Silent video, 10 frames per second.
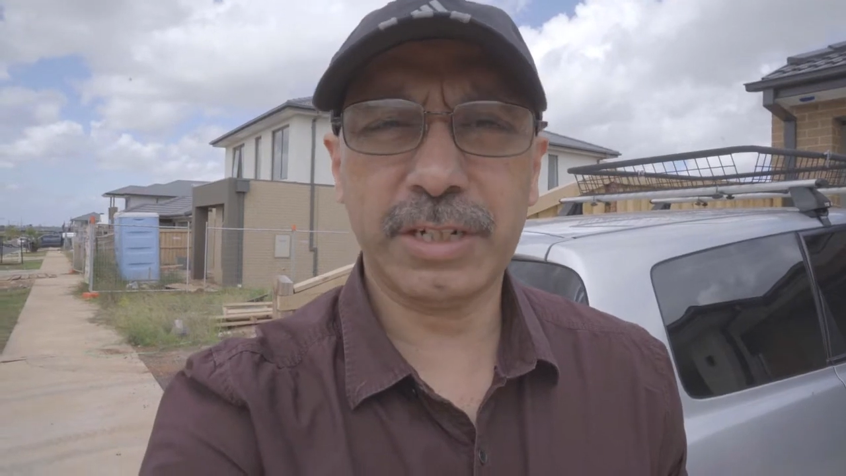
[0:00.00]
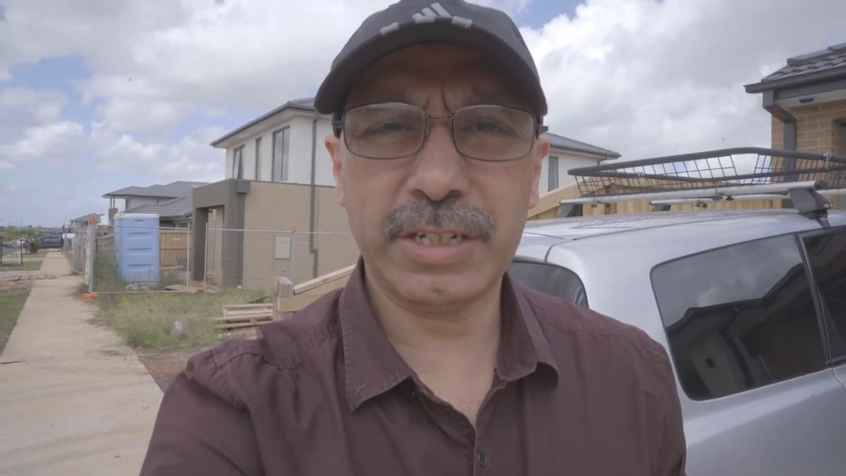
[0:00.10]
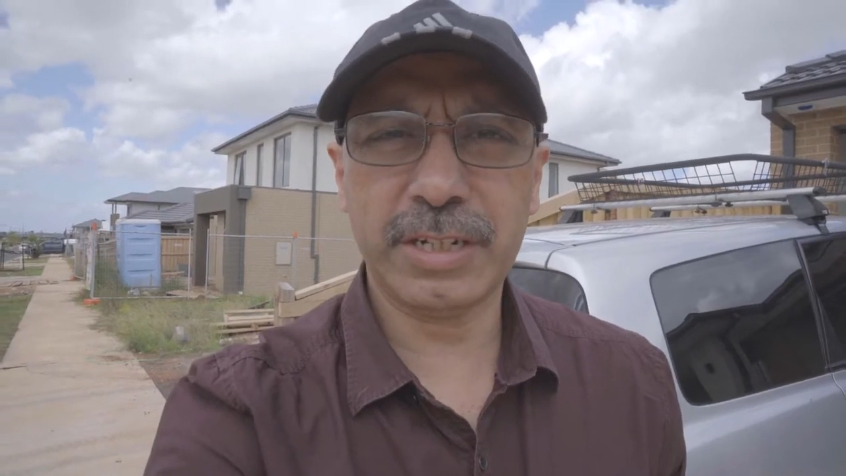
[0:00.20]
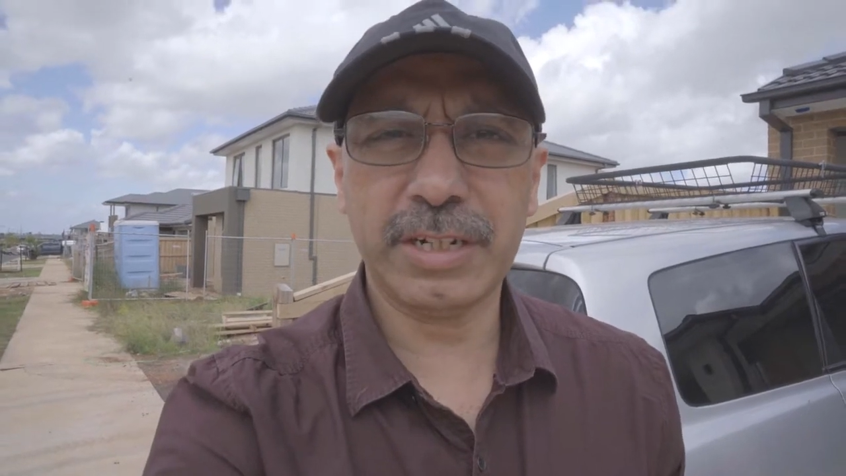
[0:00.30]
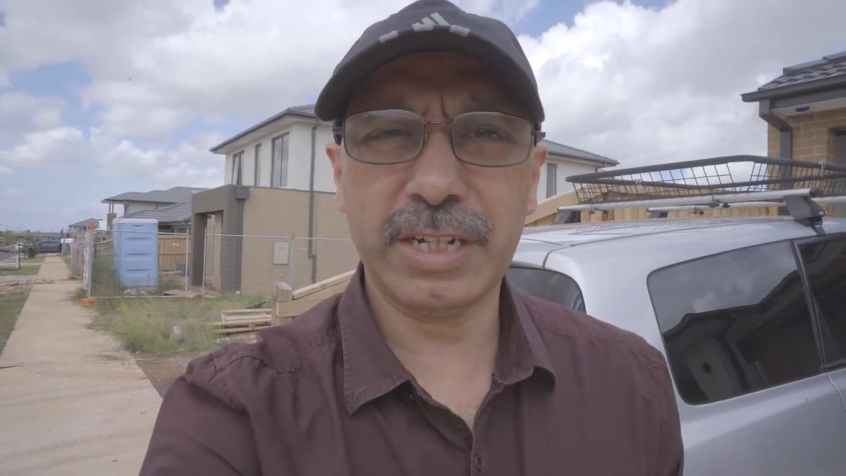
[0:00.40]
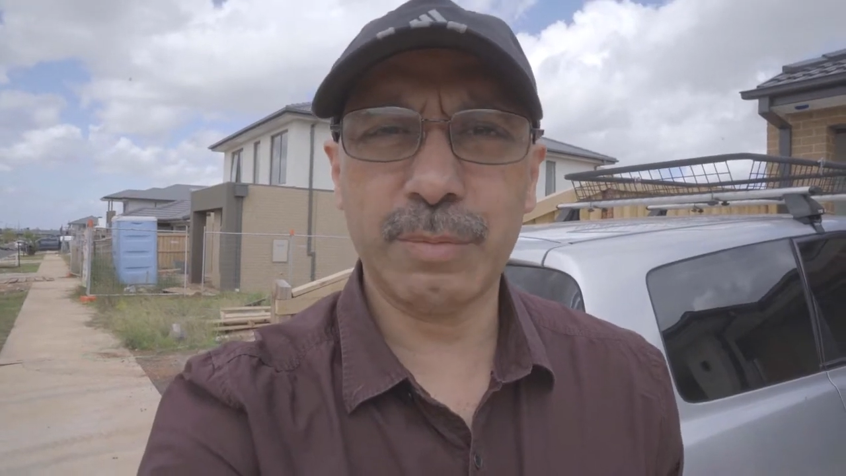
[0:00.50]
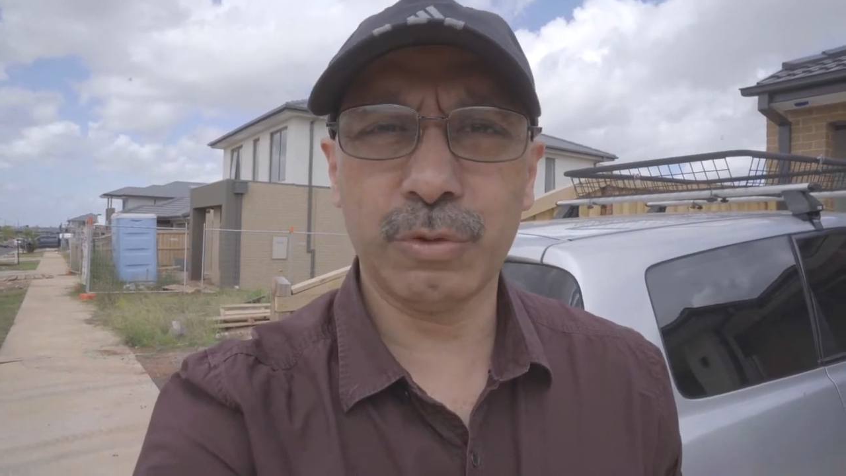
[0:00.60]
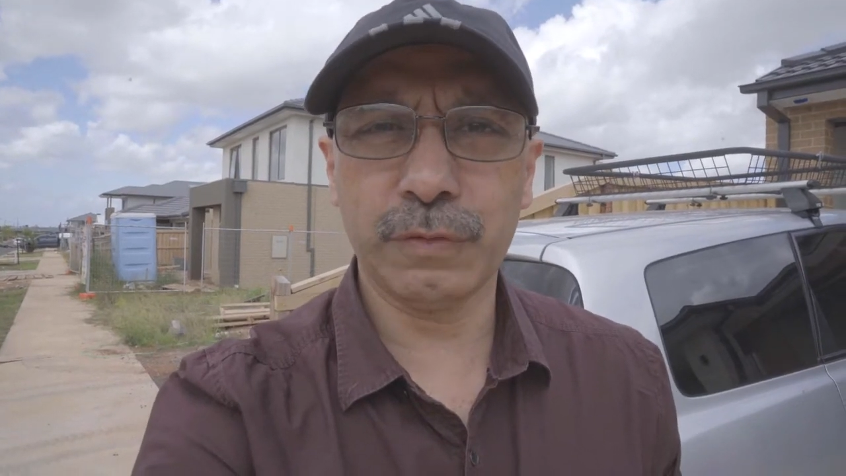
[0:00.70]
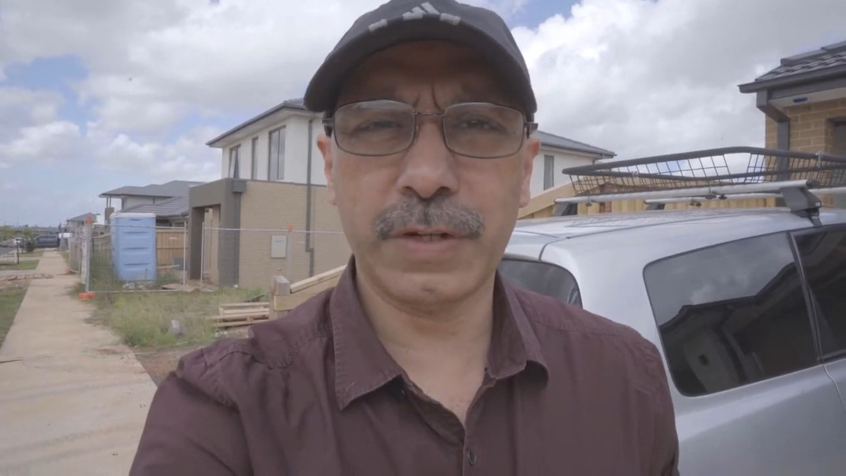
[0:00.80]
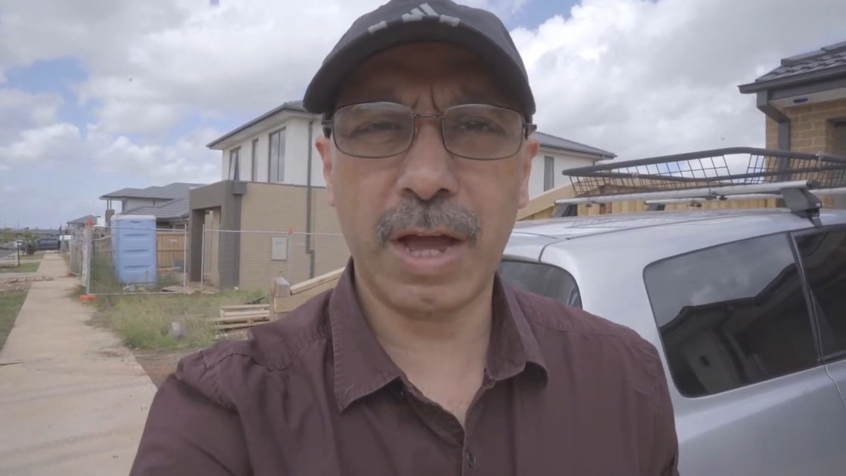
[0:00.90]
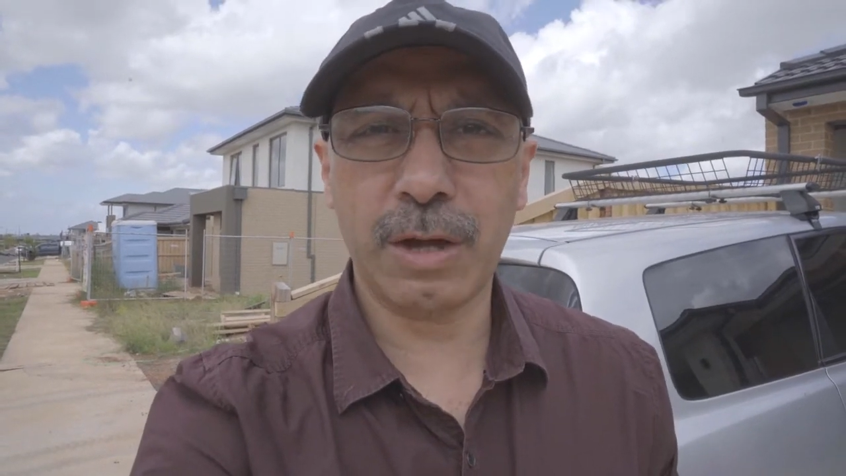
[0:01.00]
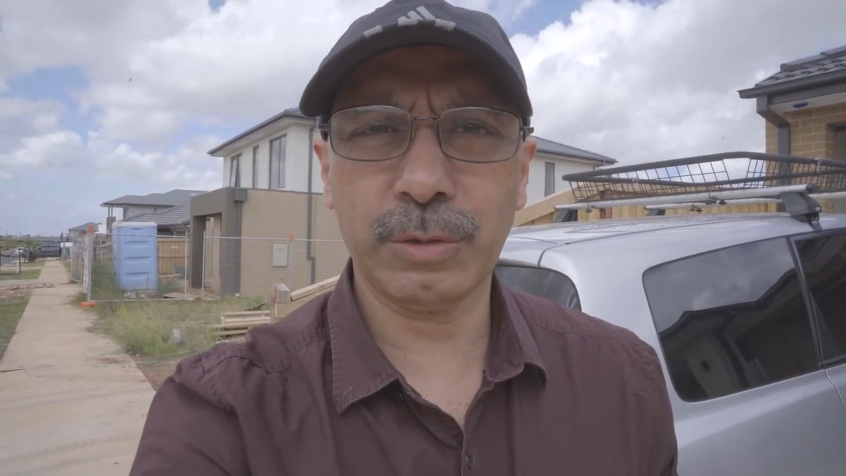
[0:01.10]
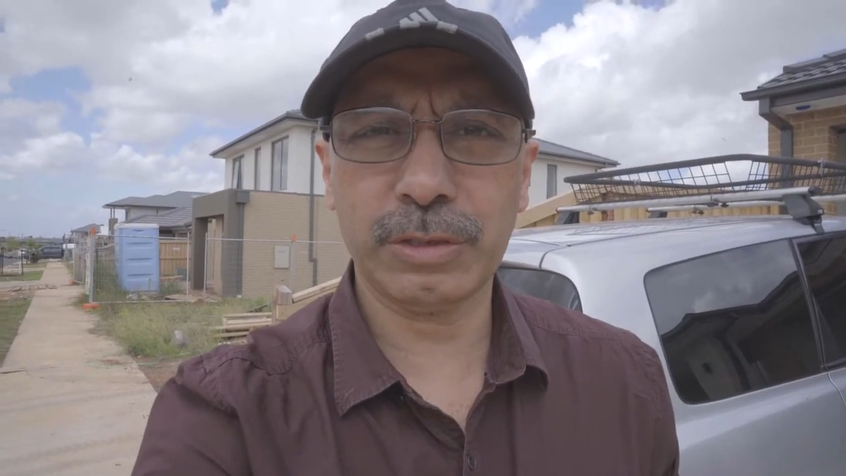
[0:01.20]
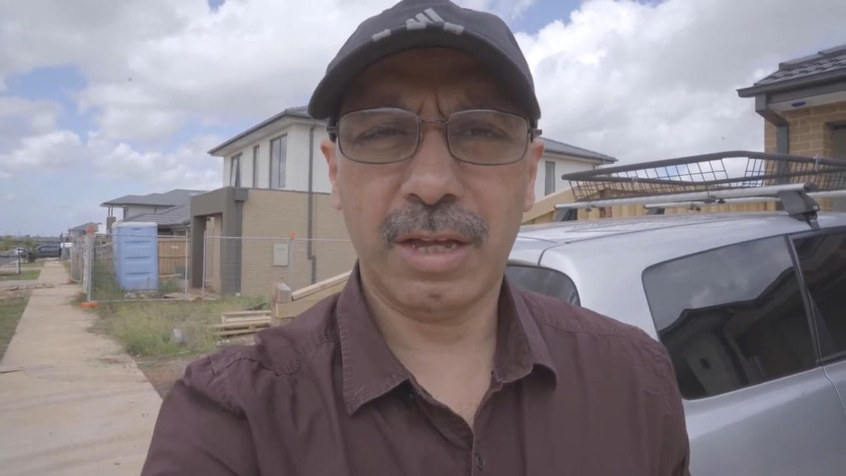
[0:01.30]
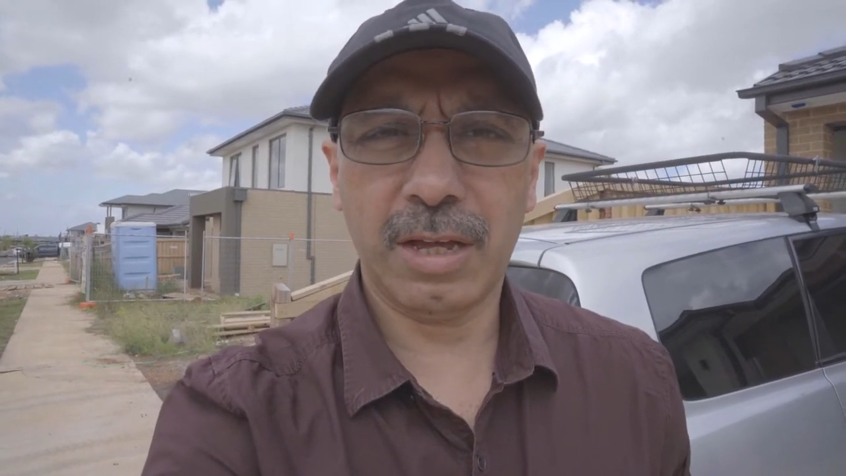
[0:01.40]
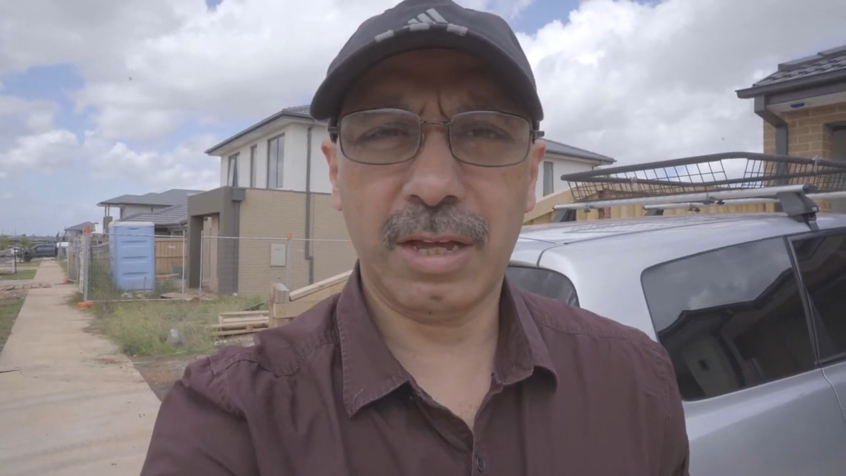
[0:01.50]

recently moved house